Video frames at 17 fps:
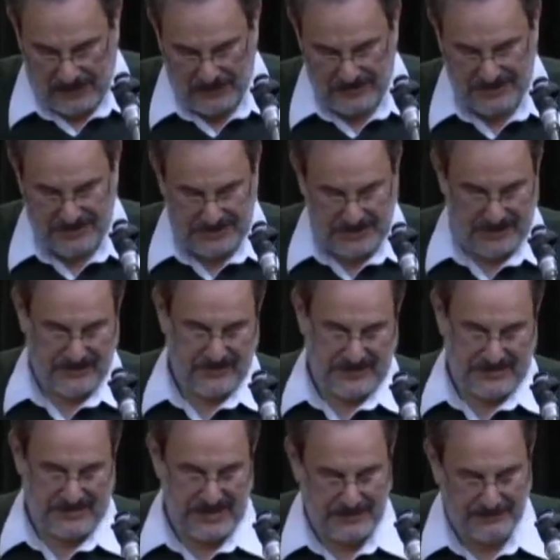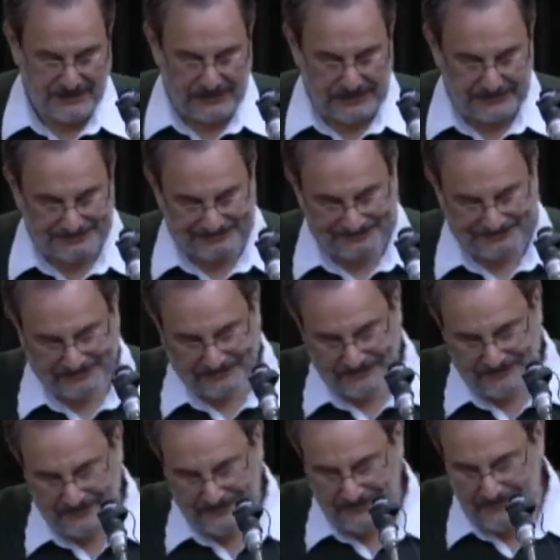Here's another example.
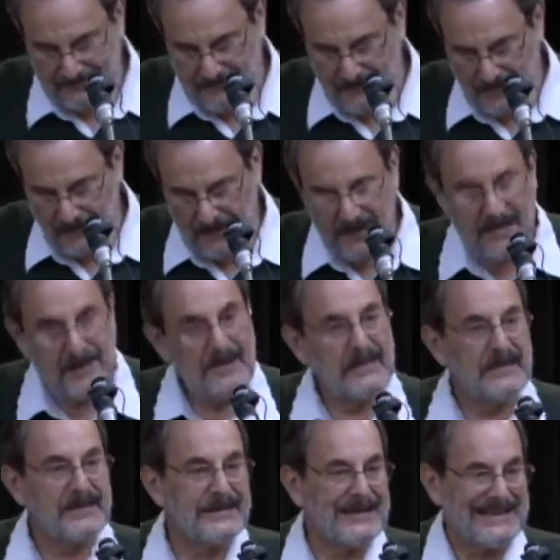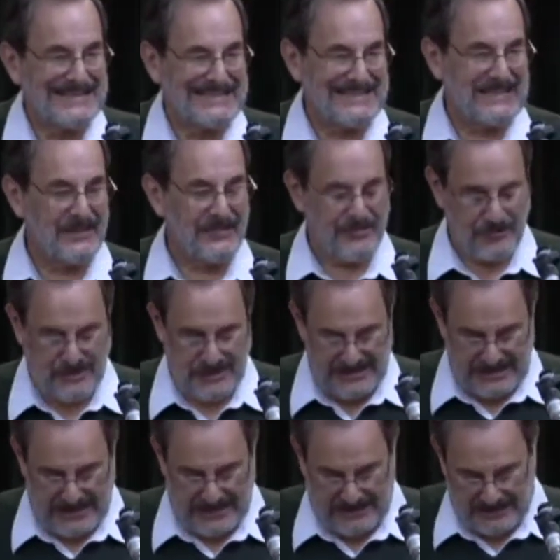In
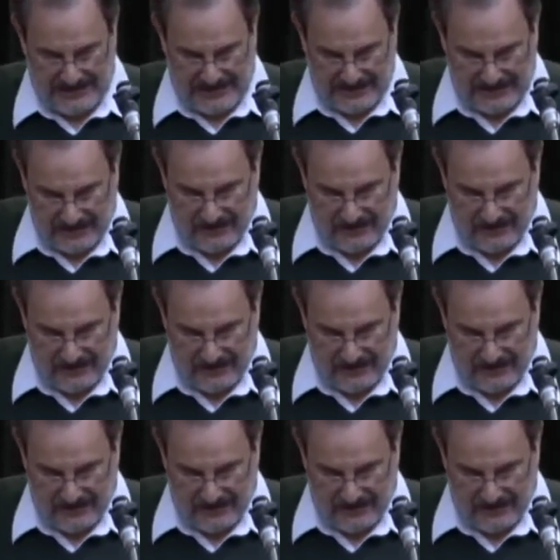1938,